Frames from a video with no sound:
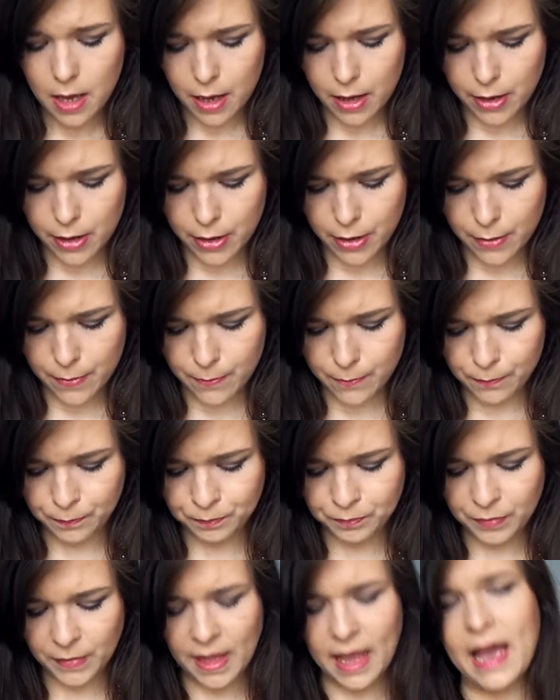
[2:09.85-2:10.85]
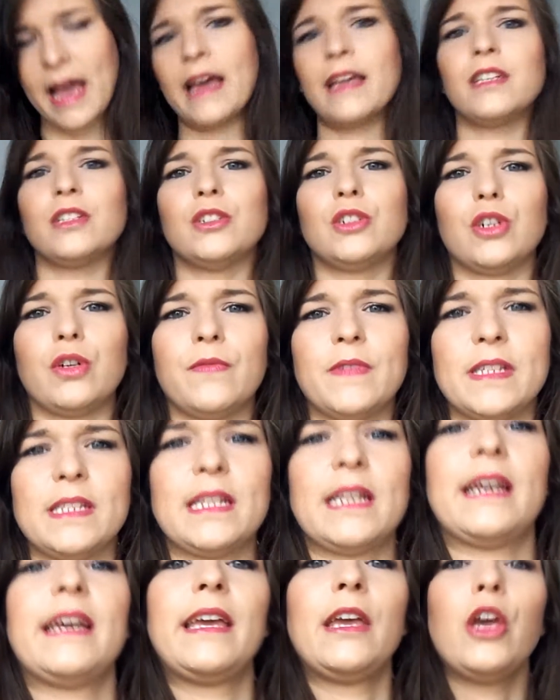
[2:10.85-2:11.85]
And
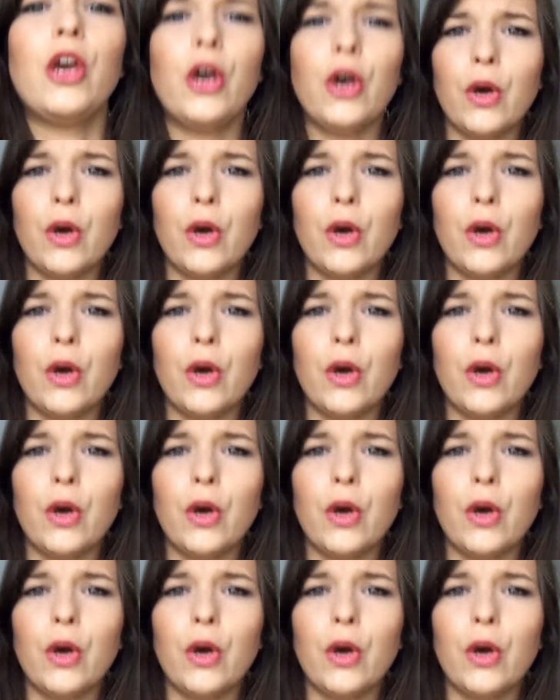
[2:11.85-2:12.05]
obviously